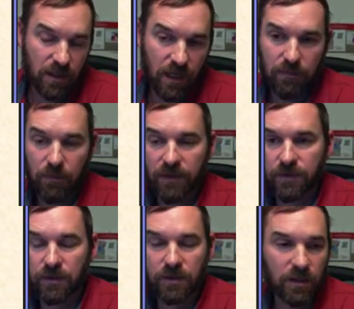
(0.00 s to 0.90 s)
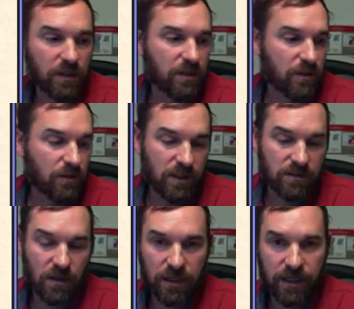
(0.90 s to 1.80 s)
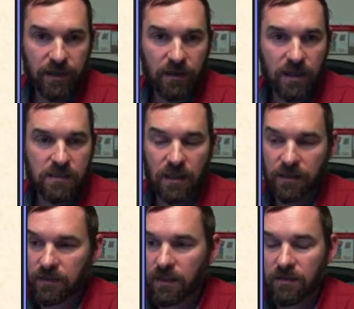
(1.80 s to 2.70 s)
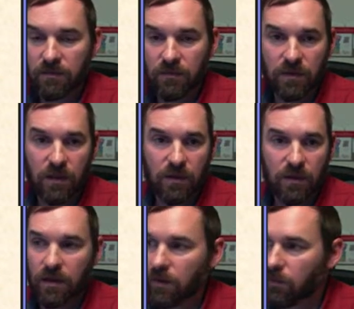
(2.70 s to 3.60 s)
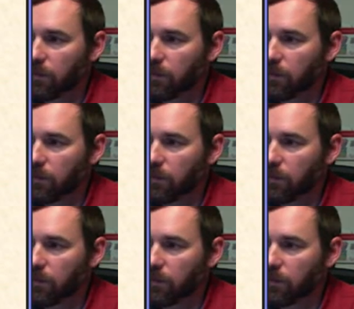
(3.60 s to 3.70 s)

Um, if you're going to do these target areas, I think you know it,